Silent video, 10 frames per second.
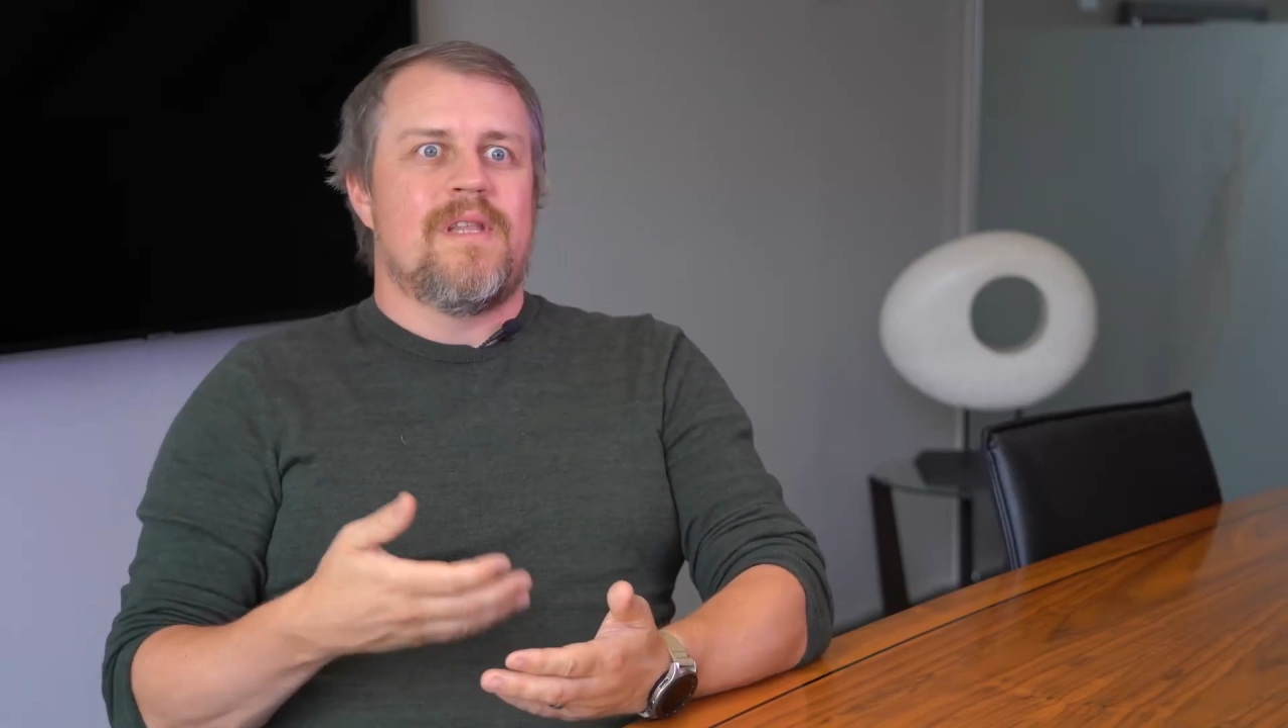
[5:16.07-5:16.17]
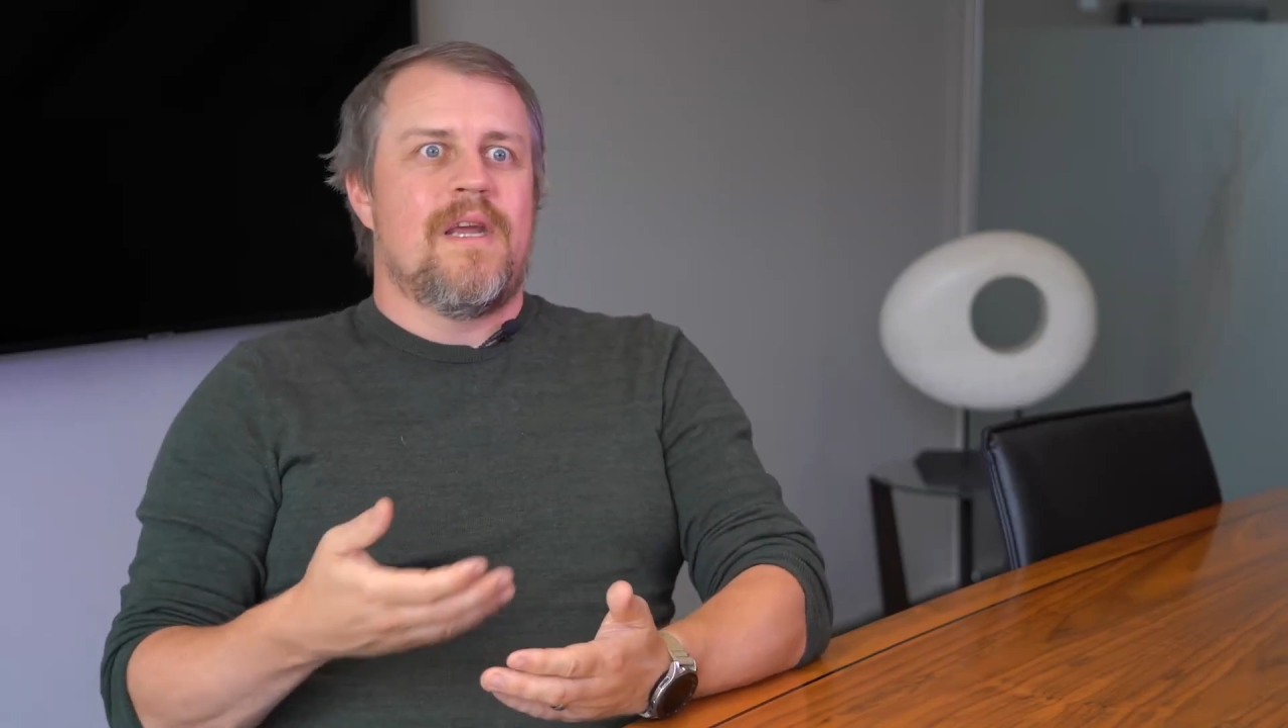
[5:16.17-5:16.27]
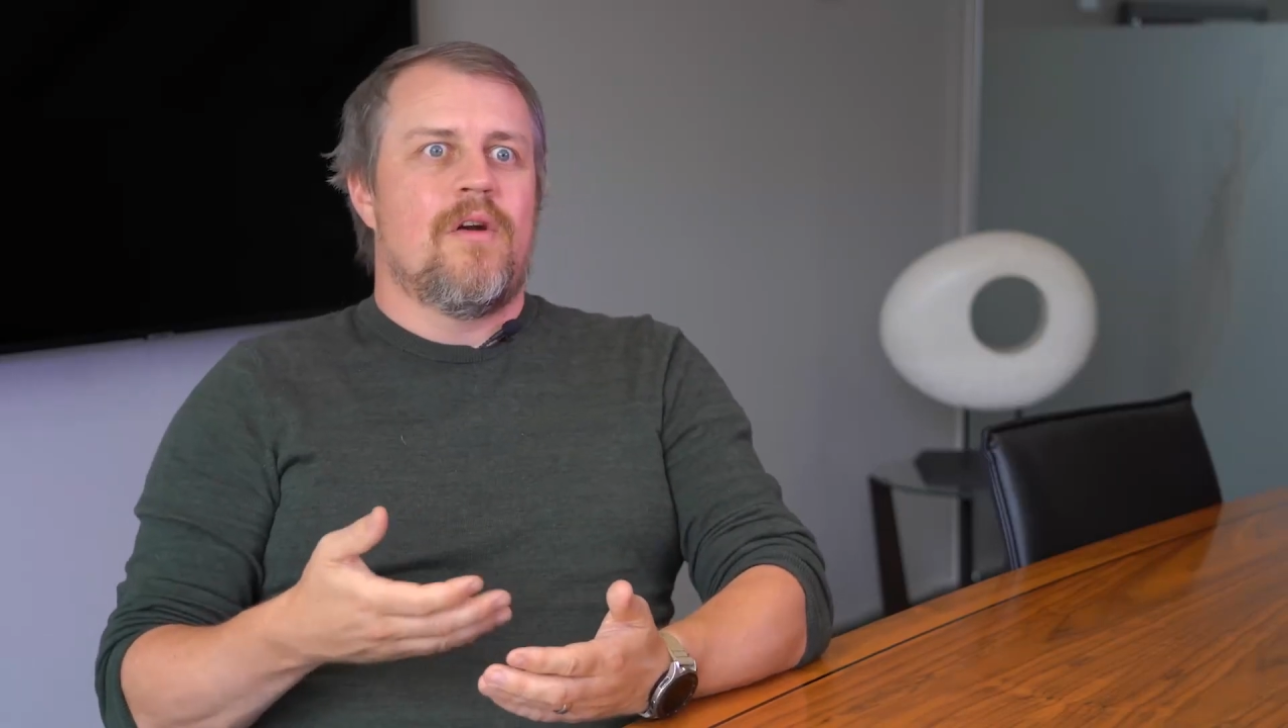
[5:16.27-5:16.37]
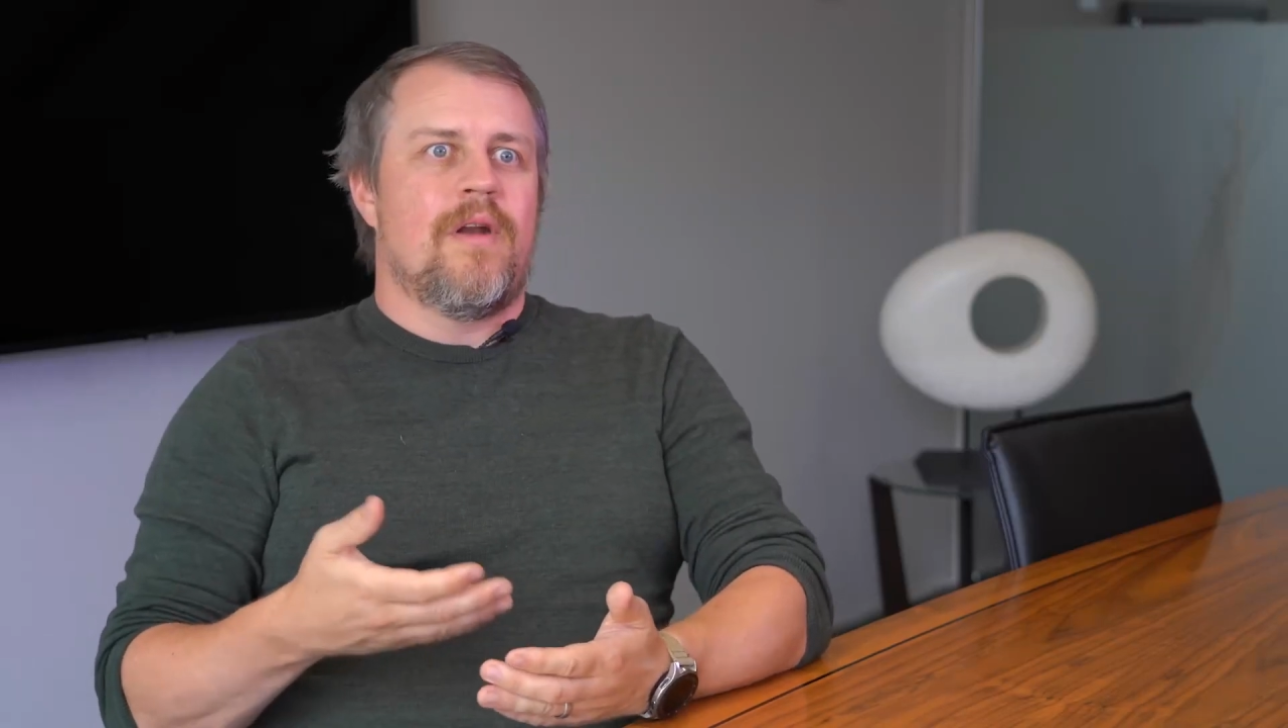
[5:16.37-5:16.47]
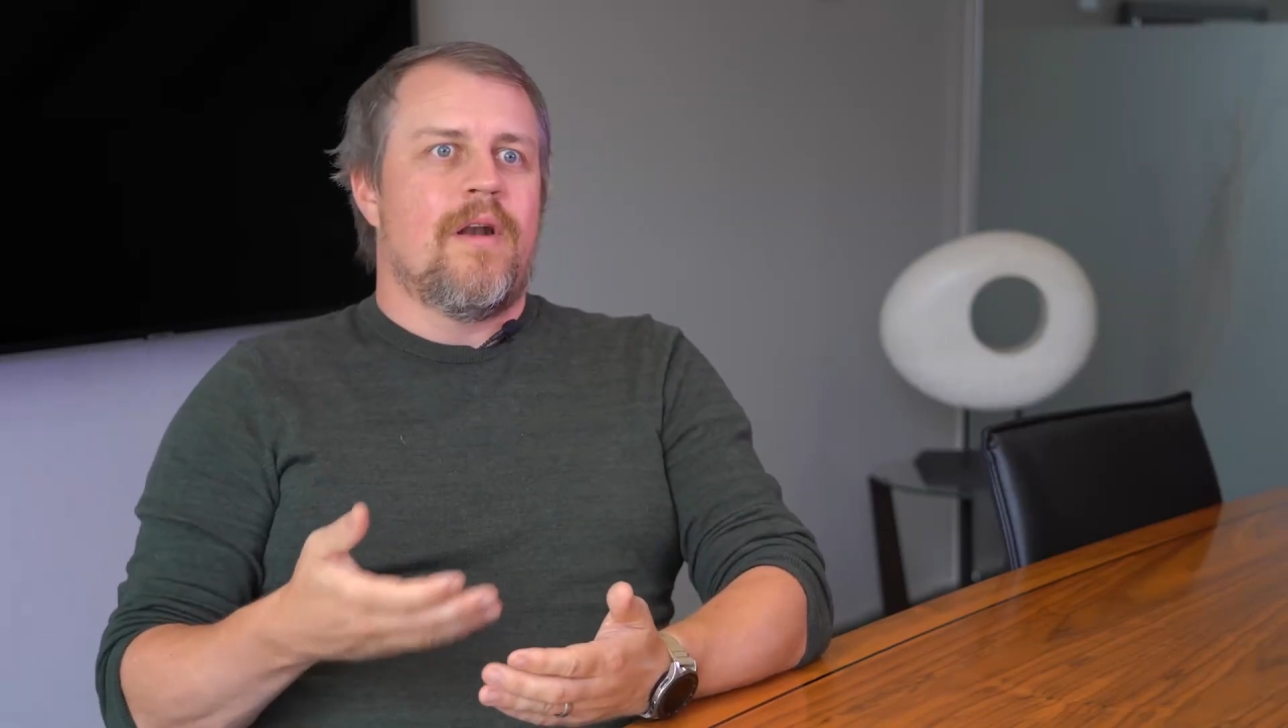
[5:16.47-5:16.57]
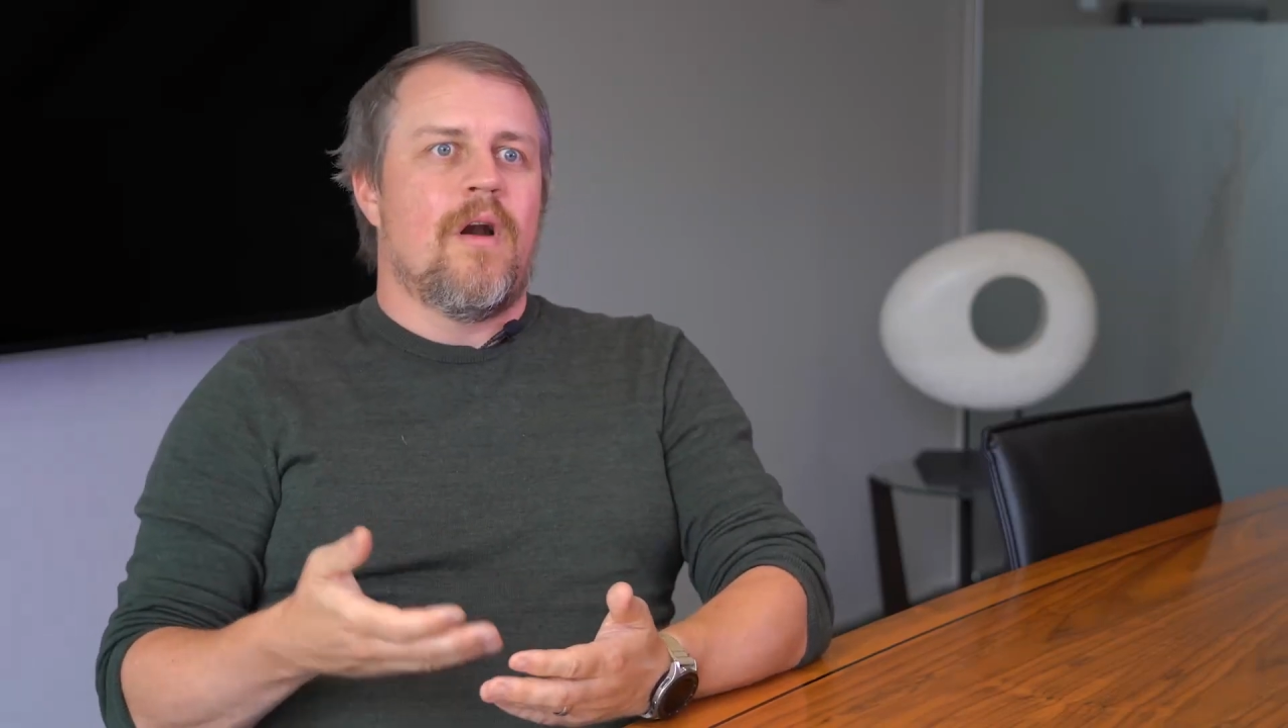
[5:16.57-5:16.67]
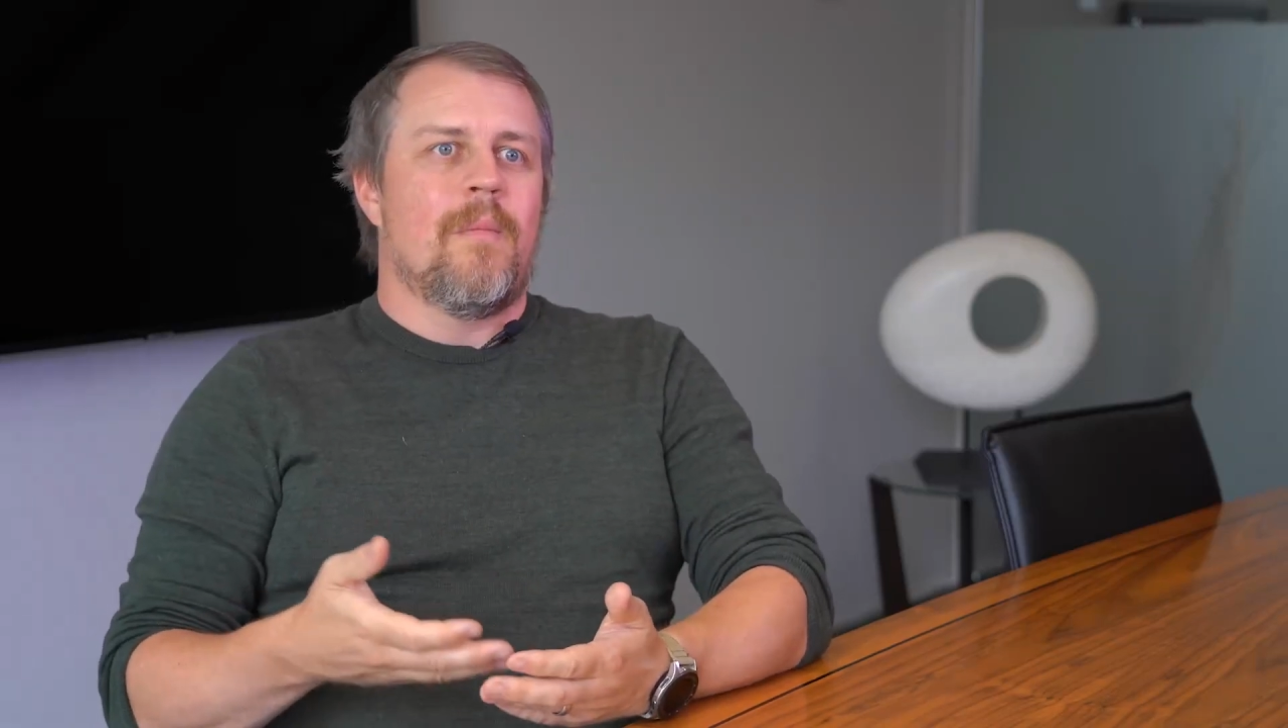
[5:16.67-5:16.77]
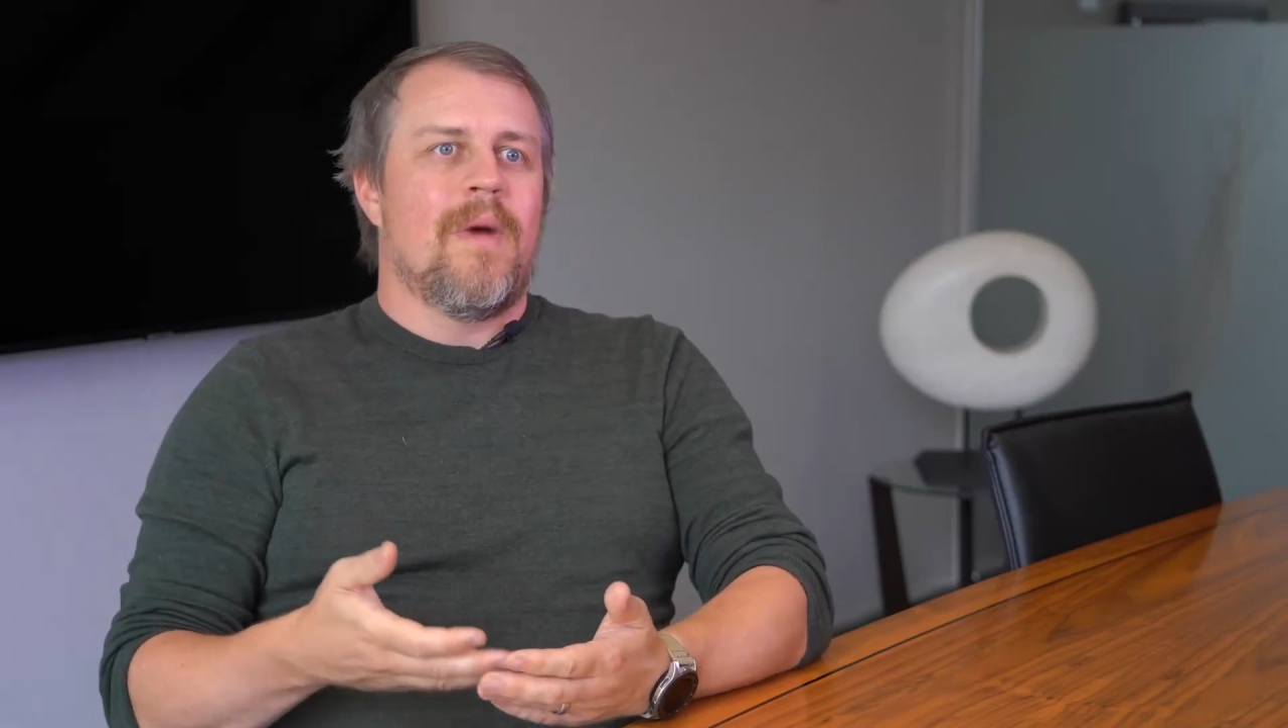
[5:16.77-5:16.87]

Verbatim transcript: there and in our